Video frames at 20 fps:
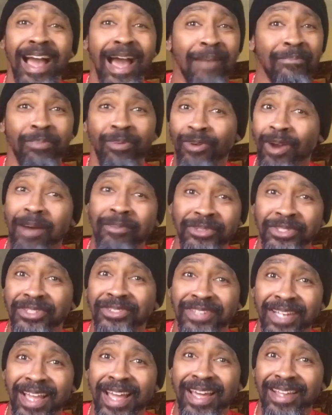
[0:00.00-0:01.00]
I
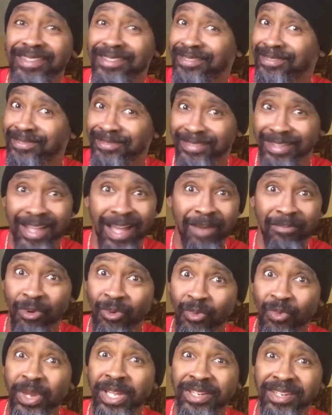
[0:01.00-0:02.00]
promise you that. I'm a
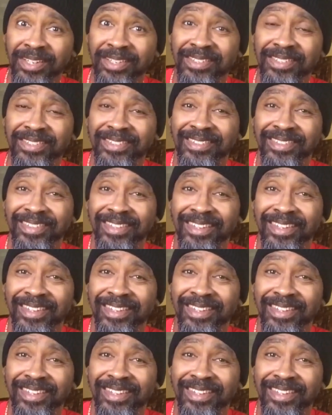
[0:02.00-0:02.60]
witness.